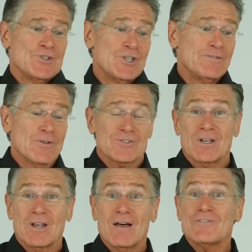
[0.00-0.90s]
When she feels
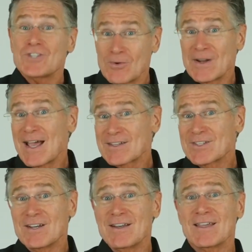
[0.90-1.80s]
unloved, she
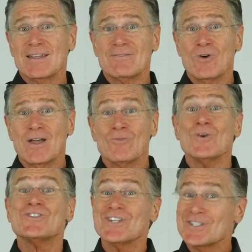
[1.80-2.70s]
reacts in a negative way,
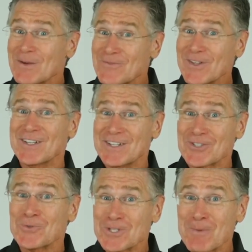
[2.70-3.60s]
which ends up feeling
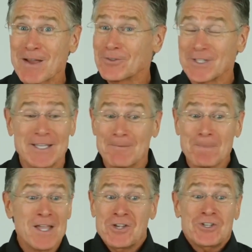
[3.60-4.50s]
disrespectful to
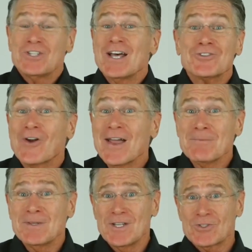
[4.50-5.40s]
him. She's not
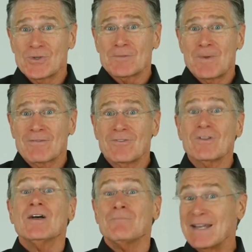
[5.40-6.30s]
trying to be
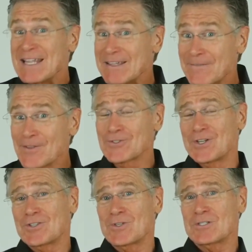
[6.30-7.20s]
disrespectful, but he
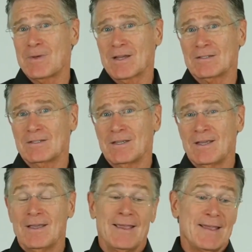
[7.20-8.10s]
feels disrespected.
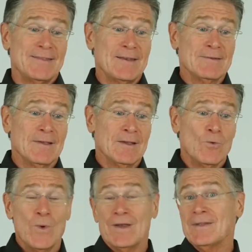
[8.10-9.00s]
And then
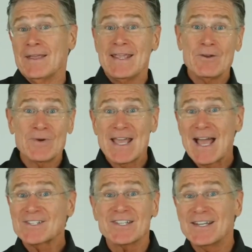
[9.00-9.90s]
when he
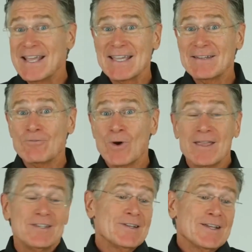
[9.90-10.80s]
reacts in a negative
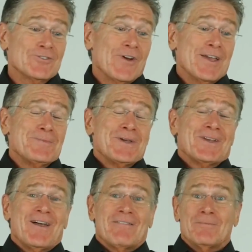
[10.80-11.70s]
way, he's not trying to be
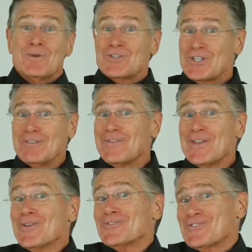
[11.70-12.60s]
unloving, but she
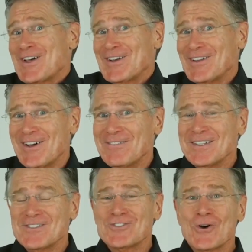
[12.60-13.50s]
feels
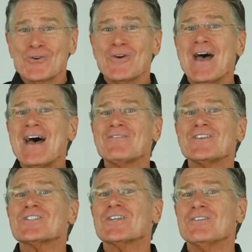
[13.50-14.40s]
unloved. And so you have
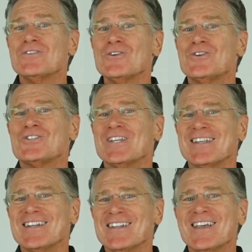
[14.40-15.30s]
this
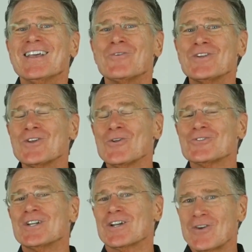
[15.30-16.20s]
confusion and it
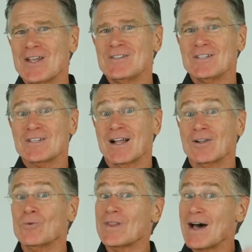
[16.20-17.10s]
results in a crazy
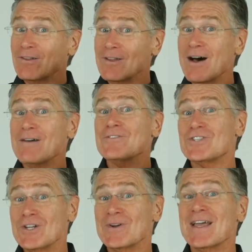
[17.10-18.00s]
cycle. Without love,
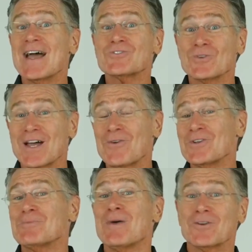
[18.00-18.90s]
she reacts without
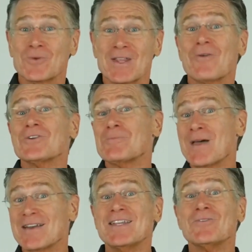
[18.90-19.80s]
respect. Without
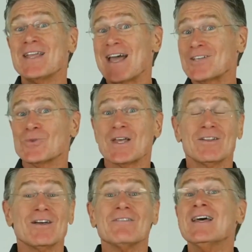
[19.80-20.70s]
respect, he reacts
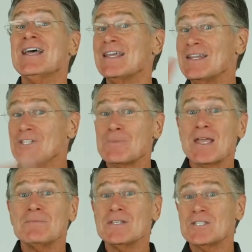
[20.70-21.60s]
without love, and this
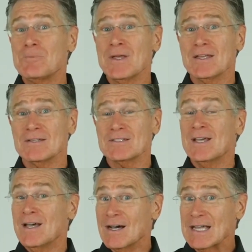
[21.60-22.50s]
baby spins.
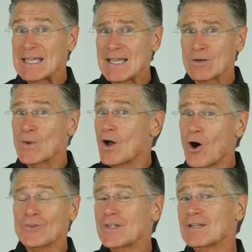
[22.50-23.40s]
Again, we
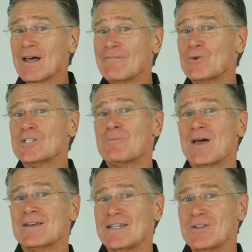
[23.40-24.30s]
all need love and
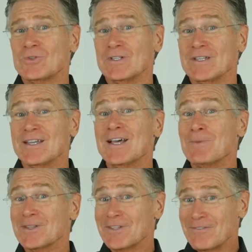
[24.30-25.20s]
respect equally,
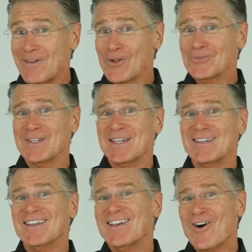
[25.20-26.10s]
but the felt
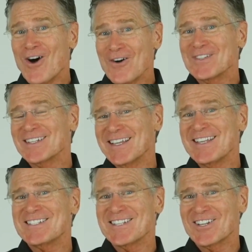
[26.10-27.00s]
need often
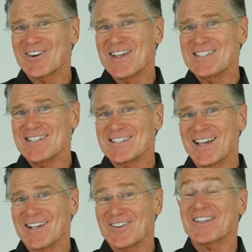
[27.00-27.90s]
leads to the crazy
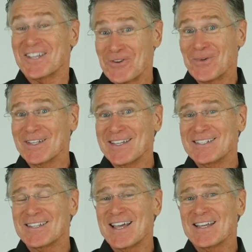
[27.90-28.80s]
cycle. Can you relate to